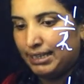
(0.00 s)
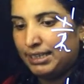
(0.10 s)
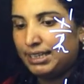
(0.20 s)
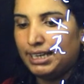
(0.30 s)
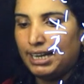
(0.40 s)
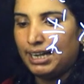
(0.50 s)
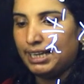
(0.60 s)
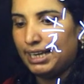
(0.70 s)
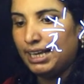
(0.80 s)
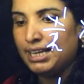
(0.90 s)
Now, we
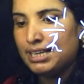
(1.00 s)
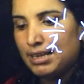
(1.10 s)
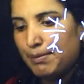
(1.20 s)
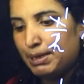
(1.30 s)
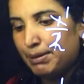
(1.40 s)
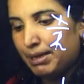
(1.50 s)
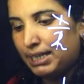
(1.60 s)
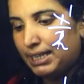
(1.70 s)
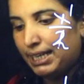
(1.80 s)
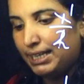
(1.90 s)
can
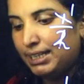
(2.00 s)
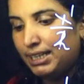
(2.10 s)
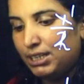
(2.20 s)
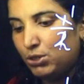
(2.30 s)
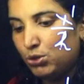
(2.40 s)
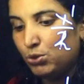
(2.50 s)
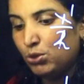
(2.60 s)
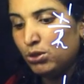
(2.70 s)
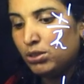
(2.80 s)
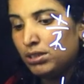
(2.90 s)
see 10
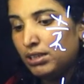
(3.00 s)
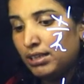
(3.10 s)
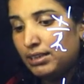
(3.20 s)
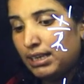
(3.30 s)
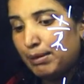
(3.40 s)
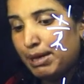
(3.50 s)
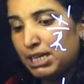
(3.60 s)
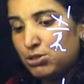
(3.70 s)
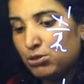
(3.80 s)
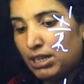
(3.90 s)
into 3 by
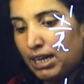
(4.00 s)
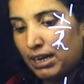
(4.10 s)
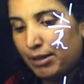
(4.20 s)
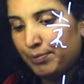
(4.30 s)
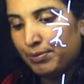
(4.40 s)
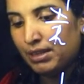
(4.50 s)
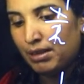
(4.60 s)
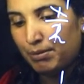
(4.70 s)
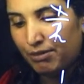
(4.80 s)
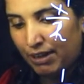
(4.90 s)
2. Now,
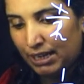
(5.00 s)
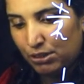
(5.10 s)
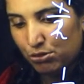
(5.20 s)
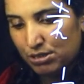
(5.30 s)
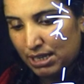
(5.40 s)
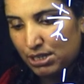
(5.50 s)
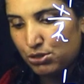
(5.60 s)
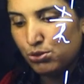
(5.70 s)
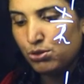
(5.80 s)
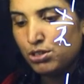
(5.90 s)
1 2 is
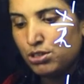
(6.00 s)
2.